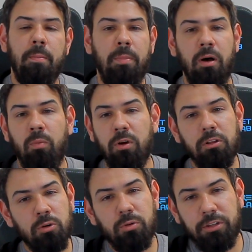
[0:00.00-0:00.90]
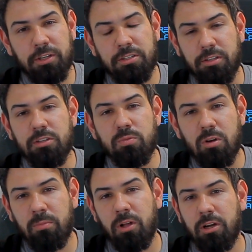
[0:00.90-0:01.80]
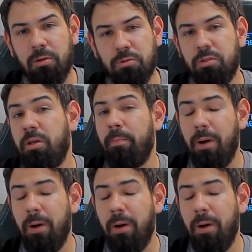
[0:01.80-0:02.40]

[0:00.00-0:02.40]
But one of the cool things that this water block comes with that